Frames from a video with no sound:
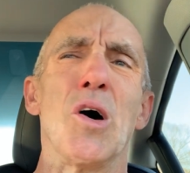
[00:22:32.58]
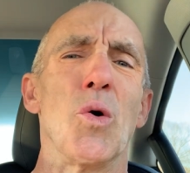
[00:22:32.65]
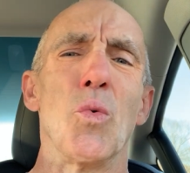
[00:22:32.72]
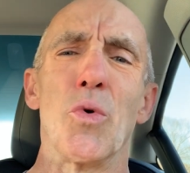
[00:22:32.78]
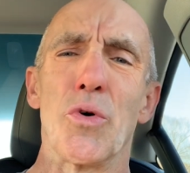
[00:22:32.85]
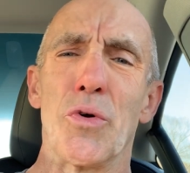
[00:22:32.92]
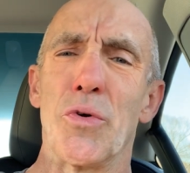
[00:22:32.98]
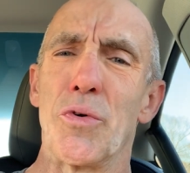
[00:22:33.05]

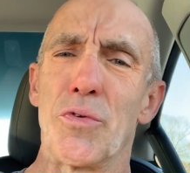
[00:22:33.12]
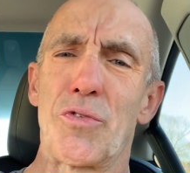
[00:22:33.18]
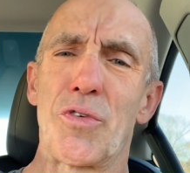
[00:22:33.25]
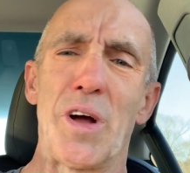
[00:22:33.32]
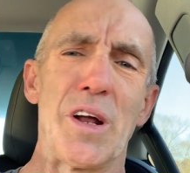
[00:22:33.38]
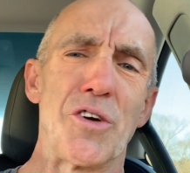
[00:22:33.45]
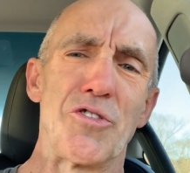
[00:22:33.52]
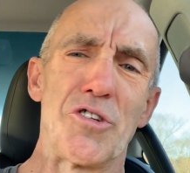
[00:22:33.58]
will
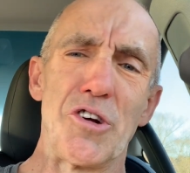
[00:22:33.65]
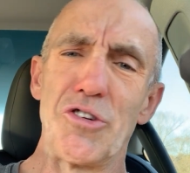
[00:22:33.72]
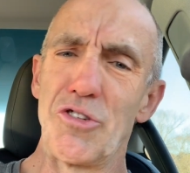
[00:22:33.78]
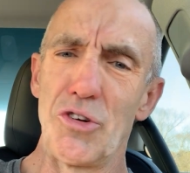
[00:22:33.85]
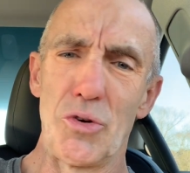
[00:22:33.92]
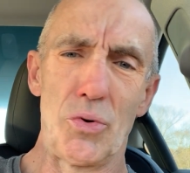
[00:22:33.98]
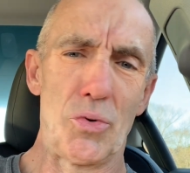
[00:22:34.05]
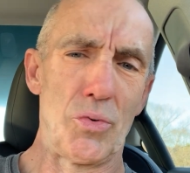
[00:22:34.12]
try to
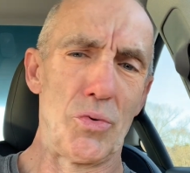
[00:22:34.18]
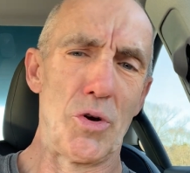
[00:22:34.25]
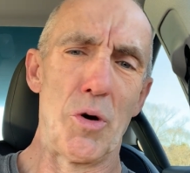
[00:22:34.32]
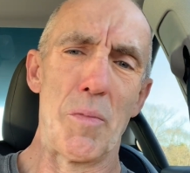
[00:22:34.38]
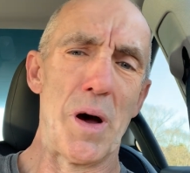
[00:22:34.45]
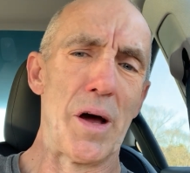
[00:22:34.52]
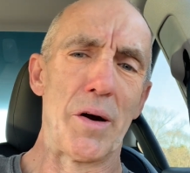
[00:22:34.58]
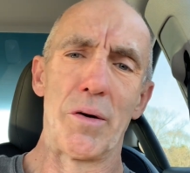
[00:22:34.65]
cheat you no
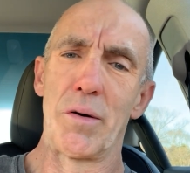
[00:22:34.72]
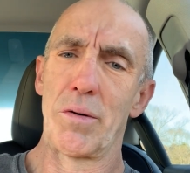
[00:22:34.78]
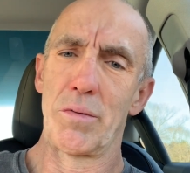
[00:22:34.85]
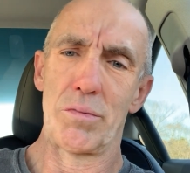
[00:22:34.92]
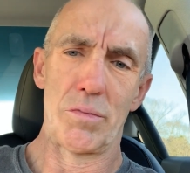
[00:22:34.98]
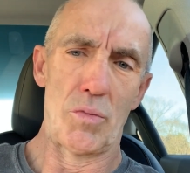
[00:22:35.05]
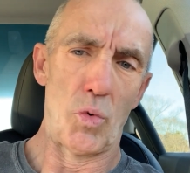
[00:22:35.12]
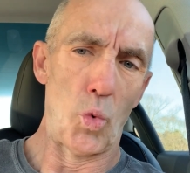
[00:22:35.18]
matter
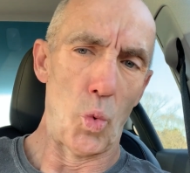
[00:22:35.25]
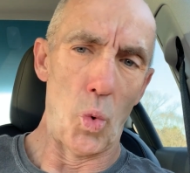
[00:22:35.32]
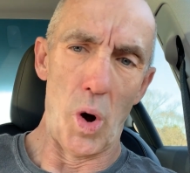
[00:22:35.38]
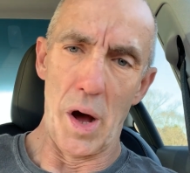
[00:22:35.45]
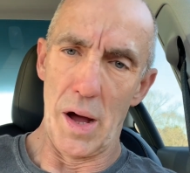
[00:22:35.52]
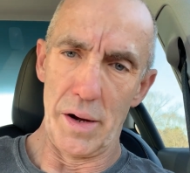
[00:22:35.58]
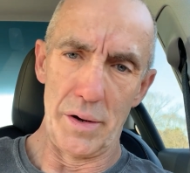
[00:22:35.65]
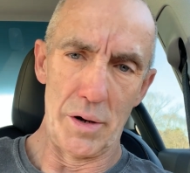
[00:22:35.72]

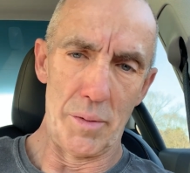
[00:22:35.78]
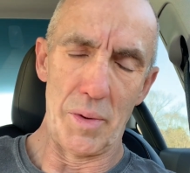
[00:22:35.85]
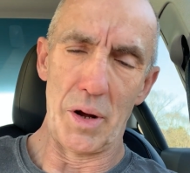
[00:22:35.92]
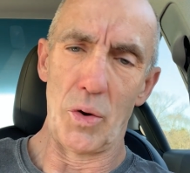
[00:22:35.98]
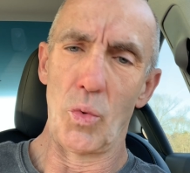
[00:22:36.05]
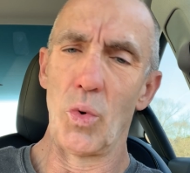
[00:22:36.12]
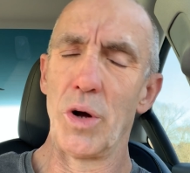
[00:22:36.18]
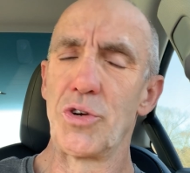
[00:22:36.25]

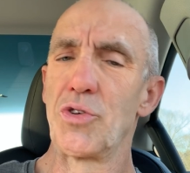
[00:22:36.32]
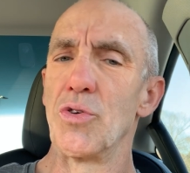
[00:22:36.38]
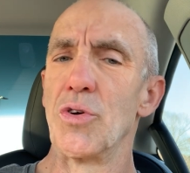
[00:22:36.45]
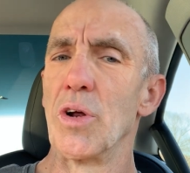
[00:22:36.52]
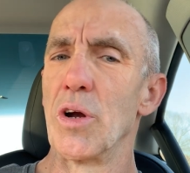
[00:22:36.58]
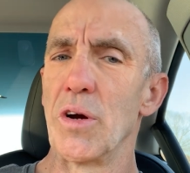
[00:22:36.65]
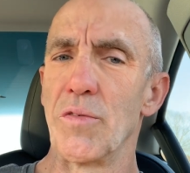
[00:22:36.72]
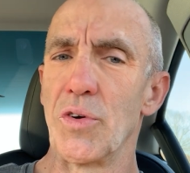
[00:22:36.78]
what you
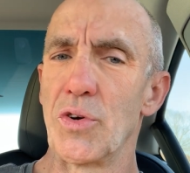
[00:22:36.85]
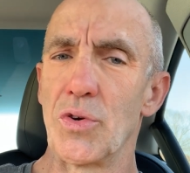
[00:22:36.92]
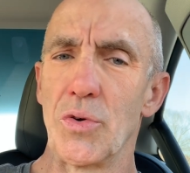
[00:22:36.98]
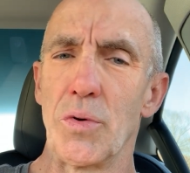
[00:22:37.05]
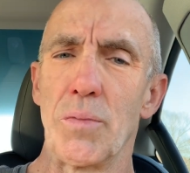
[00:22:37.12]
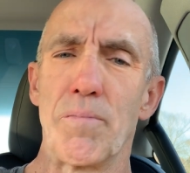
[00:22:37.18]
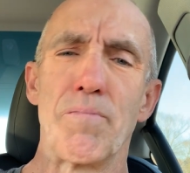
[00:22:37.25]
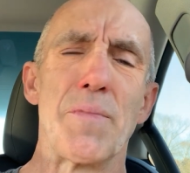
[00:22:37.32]
deliver to
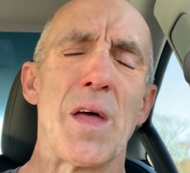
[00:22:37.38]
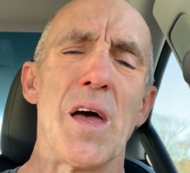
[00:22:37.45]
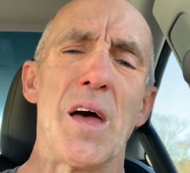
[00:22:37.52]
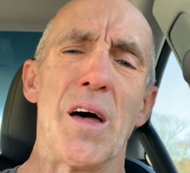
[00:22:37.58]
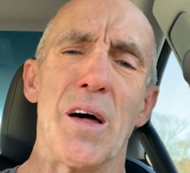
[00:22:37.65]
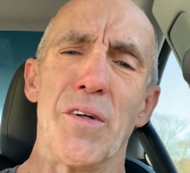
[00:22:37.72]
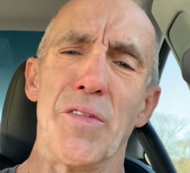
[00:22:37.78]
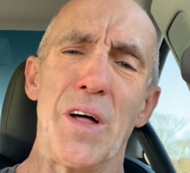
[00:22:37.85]
them.
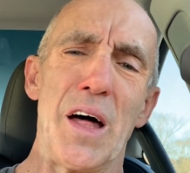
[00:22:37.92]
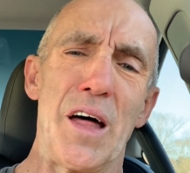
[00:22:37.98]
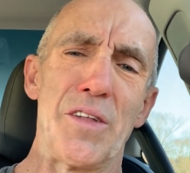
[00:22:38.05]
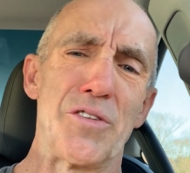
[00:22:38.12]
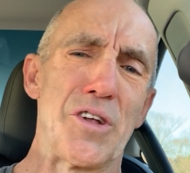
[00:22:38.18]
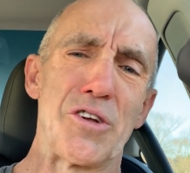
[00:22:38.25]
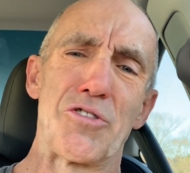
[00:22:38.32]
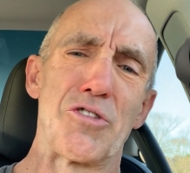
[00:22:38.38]

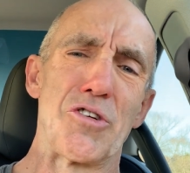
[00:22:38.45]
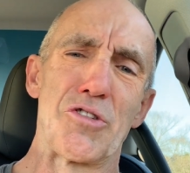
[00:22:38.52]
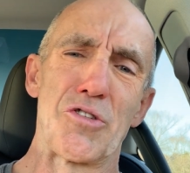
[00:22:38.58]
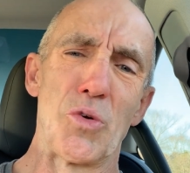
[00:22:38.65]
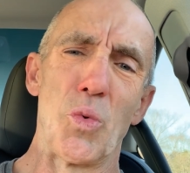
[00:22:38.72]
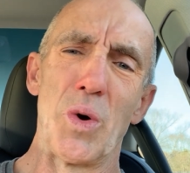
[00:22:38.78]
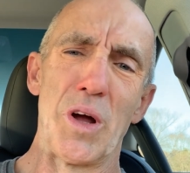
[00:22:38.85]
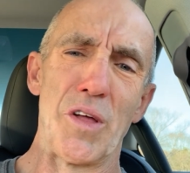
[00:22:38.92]
That's just
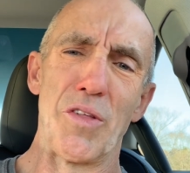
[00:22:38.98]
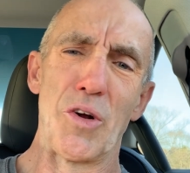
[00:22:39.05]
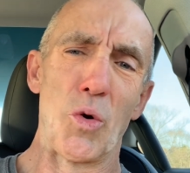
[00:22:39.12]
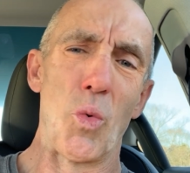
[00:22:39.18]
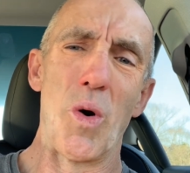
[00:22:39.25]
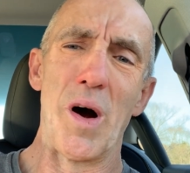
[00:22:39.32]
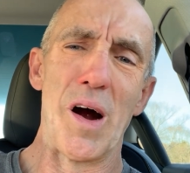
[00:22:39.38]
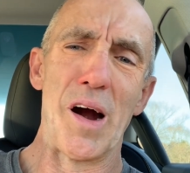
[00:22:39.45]
the way they're
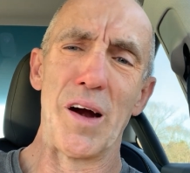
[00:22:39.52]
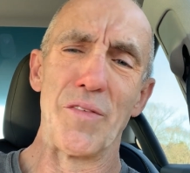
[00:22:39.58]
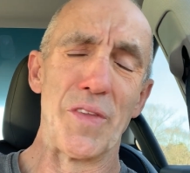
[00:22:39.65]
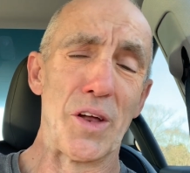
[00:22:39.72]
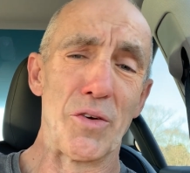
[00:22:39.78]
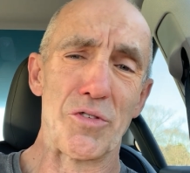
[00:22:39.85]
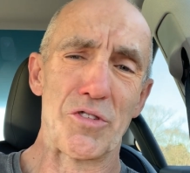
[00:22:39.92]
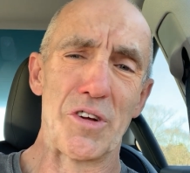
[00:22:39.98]
wired, and
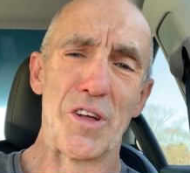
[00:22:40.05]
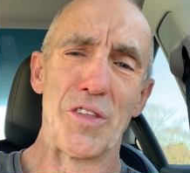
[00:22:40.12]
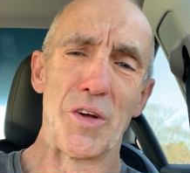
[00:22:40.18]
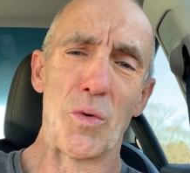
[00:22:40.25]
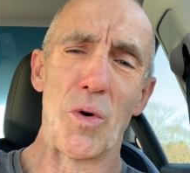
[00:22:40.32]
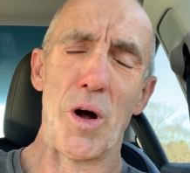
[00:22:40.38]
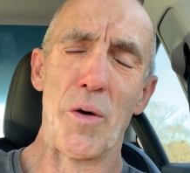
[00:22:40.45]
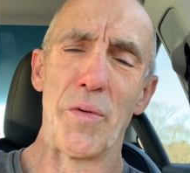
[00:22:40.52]
they don't see
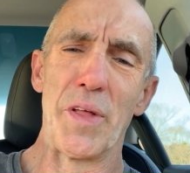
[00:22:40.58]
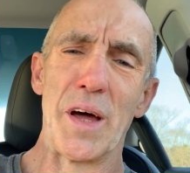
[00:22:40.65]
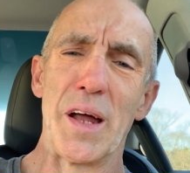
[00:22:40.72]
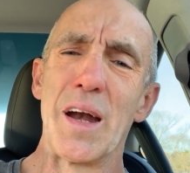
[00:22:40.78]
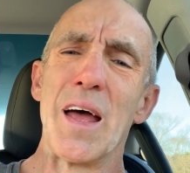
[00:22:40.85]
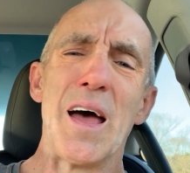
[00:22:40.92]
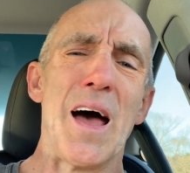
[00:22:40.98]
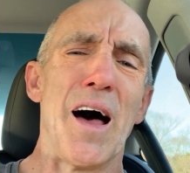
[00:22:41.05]
anything wrong with
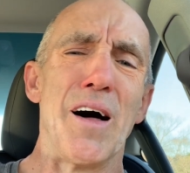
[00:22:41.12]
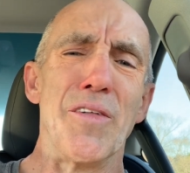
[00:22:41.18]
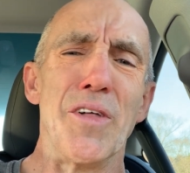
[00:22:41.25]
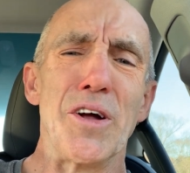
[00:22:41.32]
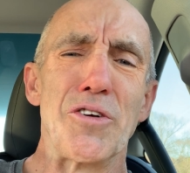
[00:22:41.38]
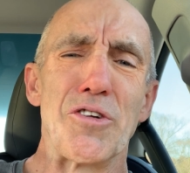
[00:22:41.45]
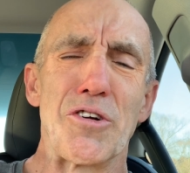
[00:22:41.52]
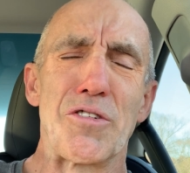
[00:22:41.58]
that.
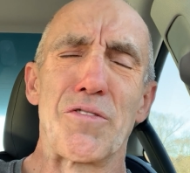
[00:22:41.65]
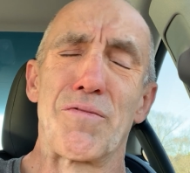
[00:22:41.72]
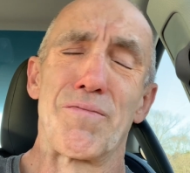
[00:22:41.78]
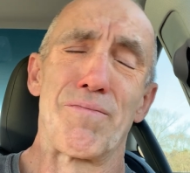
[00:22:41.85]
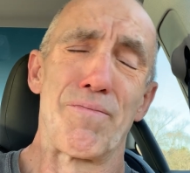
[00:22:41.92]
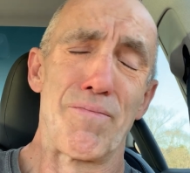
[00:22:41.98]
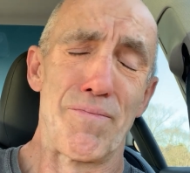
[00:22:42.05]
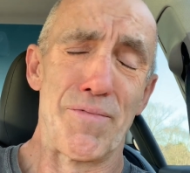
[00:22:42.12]
They just,
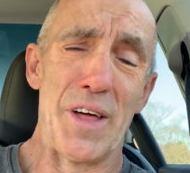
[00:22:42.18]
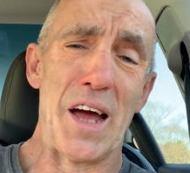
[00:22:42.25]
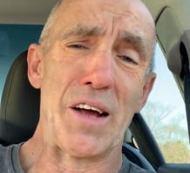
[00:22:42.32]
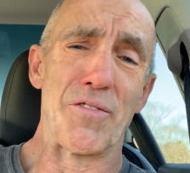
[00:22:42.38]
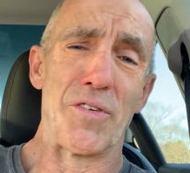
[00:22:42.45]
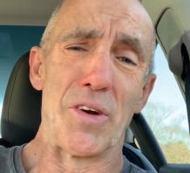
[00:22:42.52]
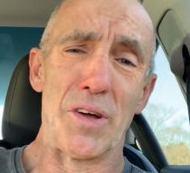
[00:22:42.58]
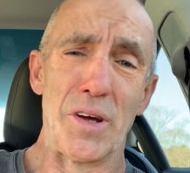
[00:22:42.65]

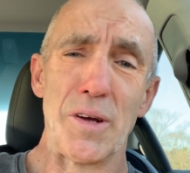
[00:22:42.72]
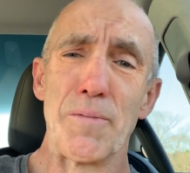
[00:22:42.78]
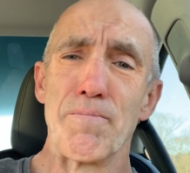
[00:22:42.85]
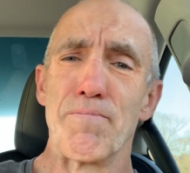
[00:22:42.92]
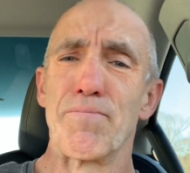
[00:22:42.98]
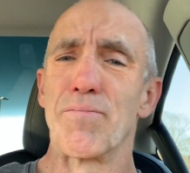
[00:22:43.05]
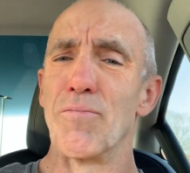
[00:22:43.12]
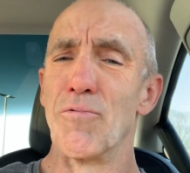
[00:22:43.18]
thankfully,
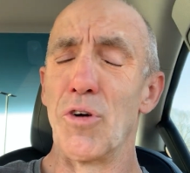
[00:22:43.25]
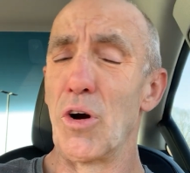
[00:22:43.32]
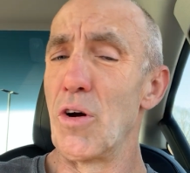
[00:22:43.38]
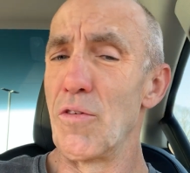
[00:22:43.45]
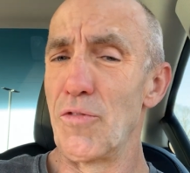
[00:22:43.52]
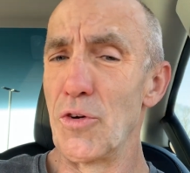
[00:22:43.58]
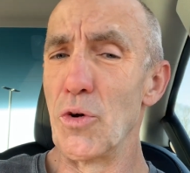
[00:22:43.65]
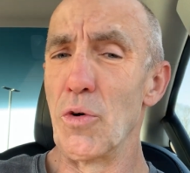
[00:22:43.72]

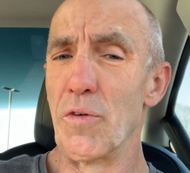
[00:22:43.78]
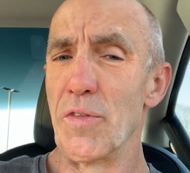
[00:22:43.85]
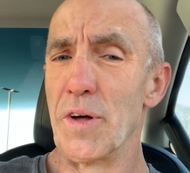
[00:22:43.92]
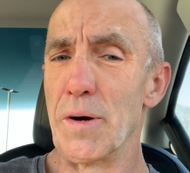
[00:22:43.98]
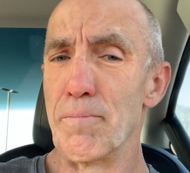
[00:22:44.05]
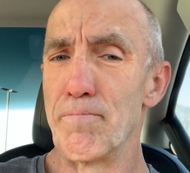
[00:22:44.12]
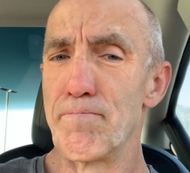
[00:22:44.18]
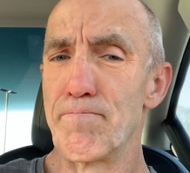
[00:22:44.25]
very few of
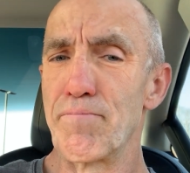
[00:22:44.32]
them.